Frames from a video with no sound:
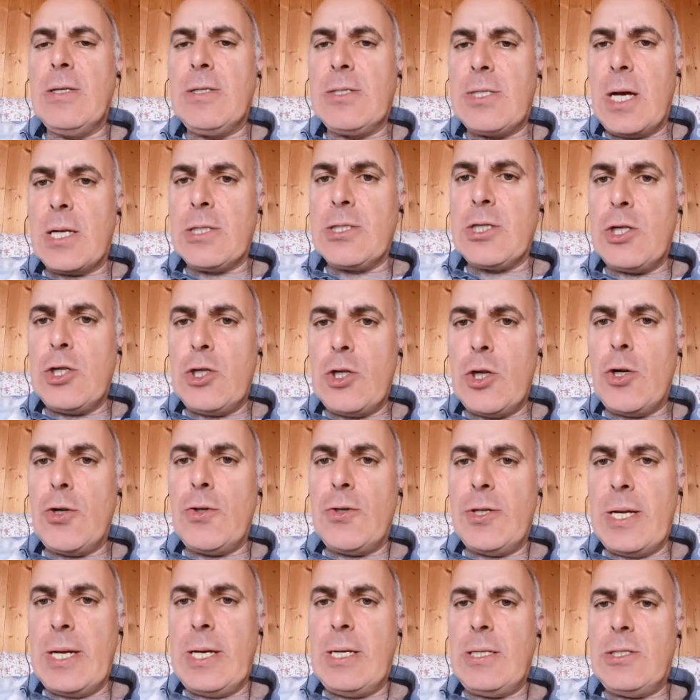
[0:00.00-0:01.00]
does not
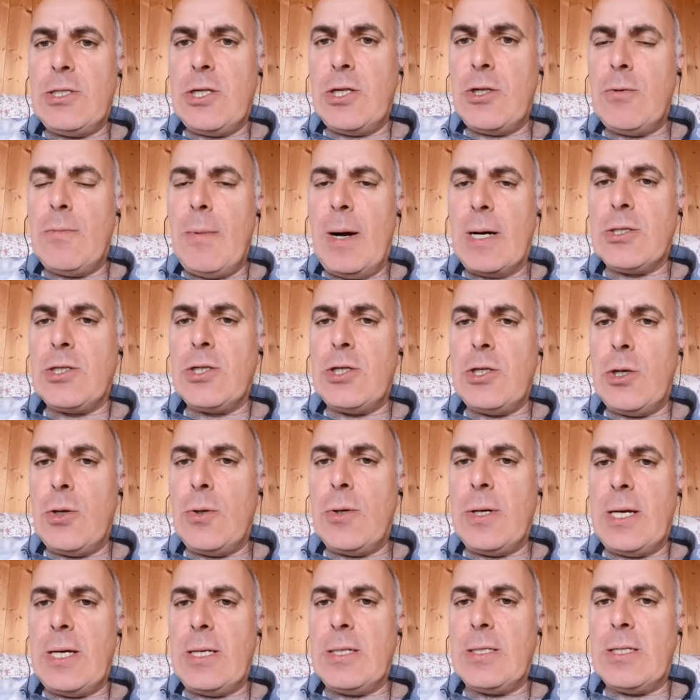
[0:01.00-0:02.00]
need too much
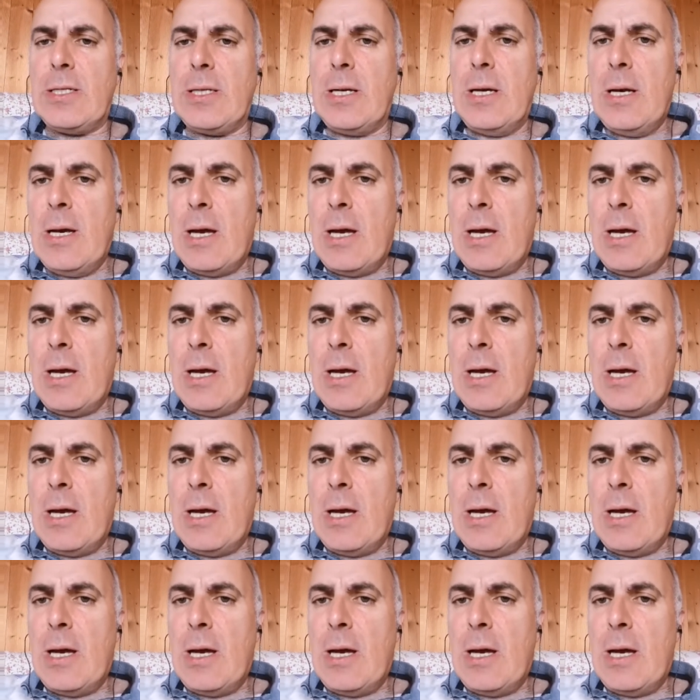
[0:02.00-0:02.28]
noise